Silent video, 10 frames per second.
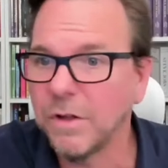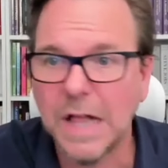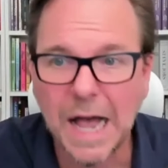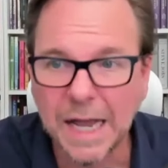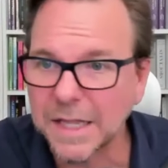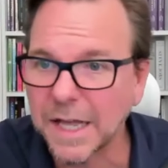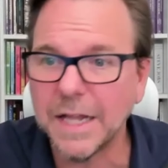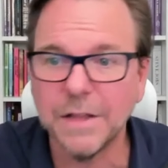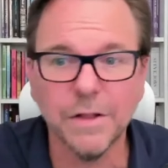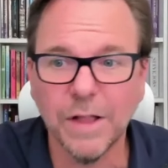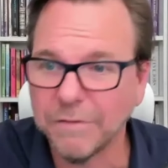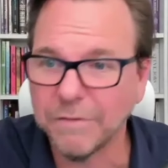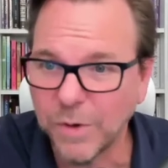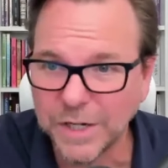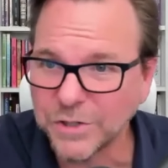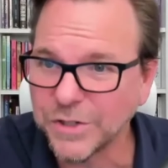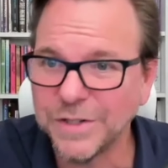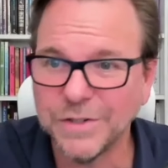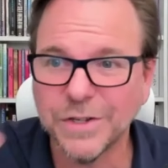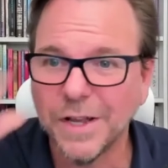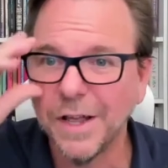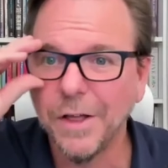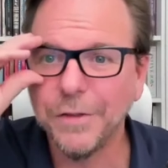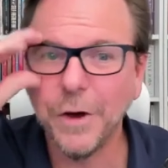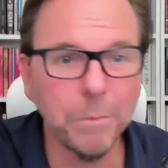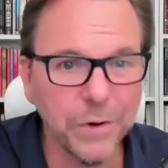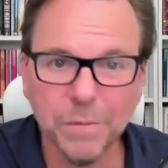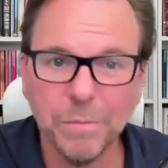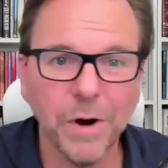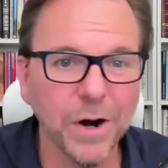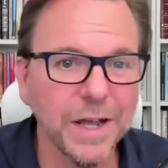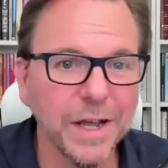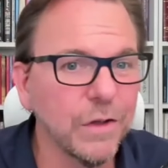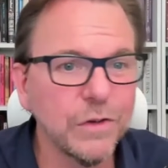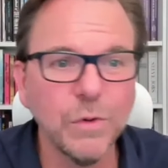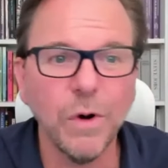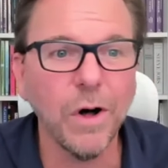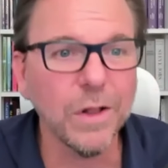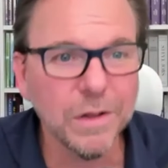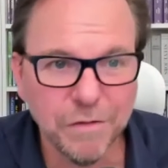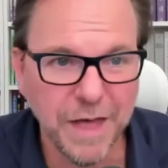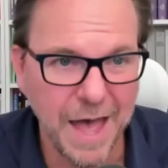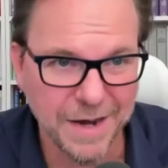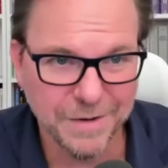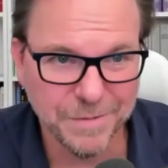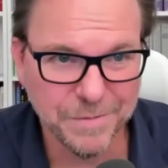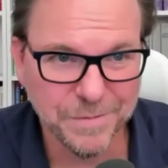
They'll highlight it. They'll have questions. They'll bookmark it. They'll do all of that.